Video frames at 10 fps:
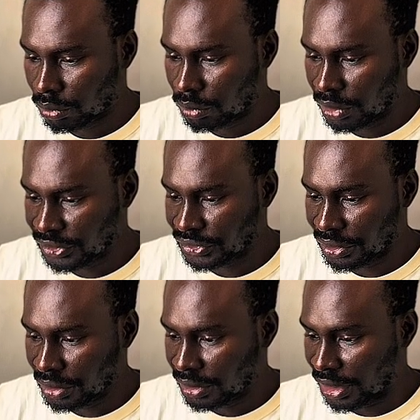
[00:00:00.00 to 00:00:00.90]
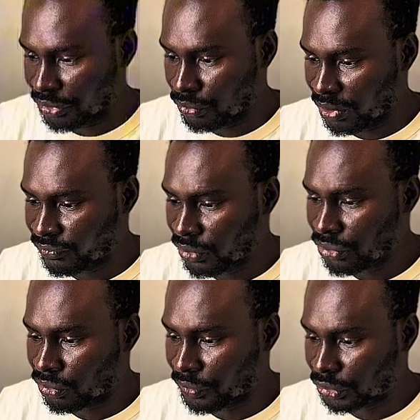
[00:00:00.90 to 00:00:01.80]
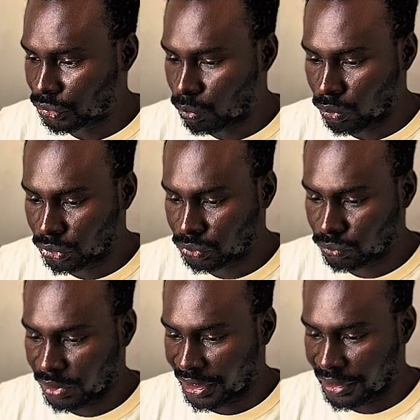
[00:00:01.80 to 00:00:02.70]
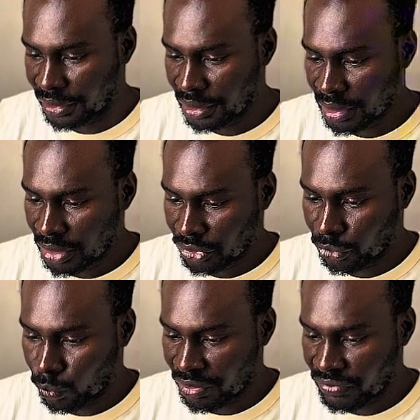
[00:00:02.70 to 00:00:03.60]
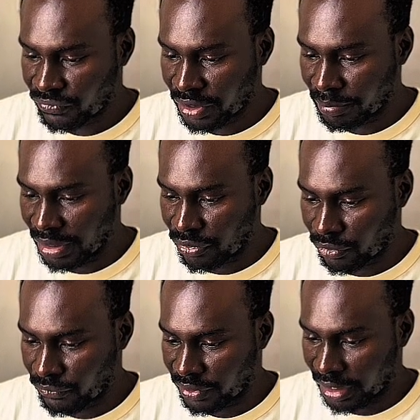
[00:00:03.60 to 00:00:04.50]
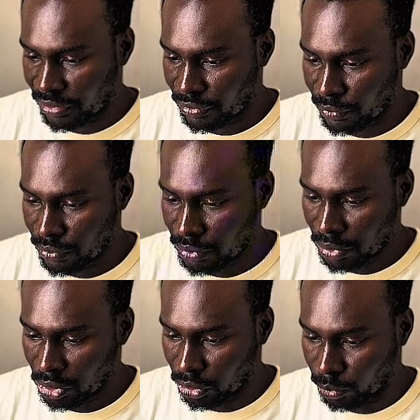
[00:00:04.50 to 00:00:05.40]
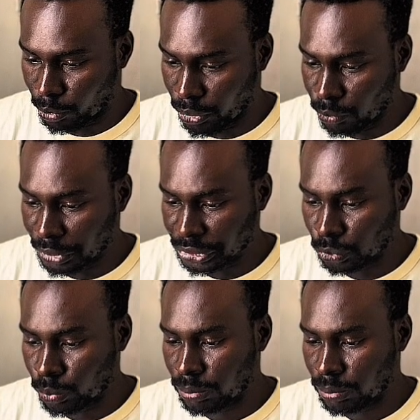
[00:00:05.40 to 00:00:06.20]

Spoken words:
let's say that you have got your risk rewards tool like here. You're waiting for a bounce off like so, upon which you